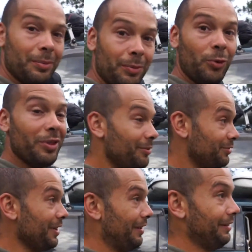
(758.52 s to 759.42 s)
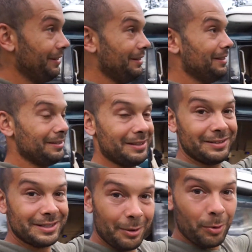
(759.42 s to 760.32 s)
But what they've done is they
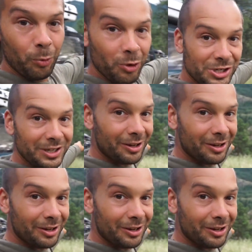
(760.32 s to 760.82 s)
set up a washing